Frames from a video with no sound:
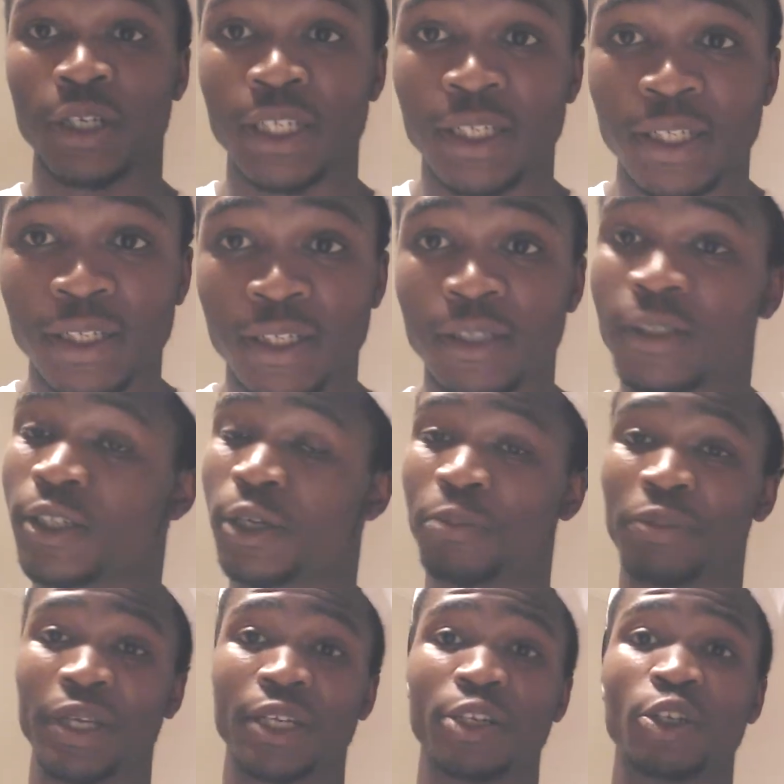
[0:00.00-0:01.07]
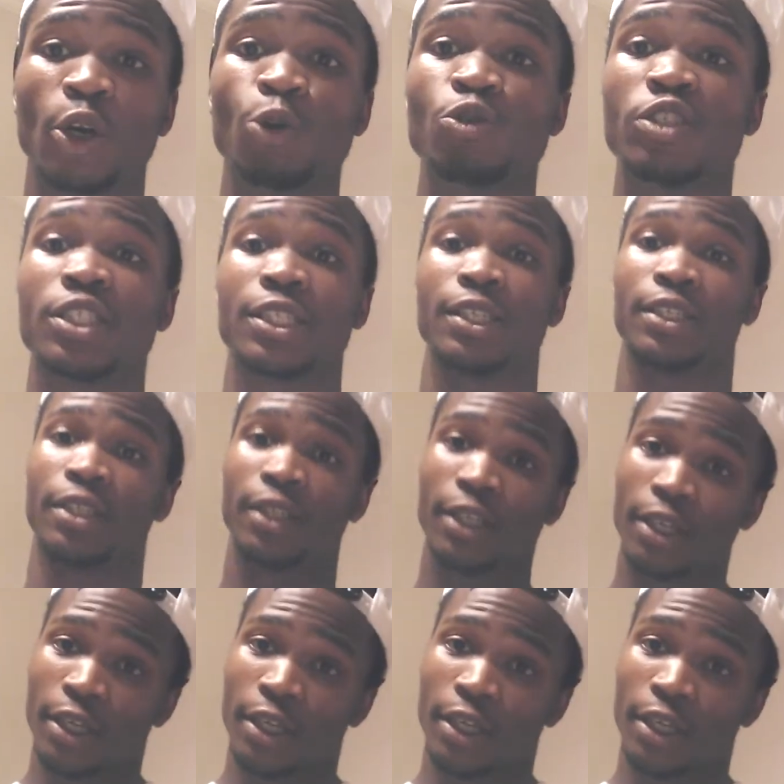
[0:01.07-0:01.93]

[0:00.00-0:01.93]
He committed no sin.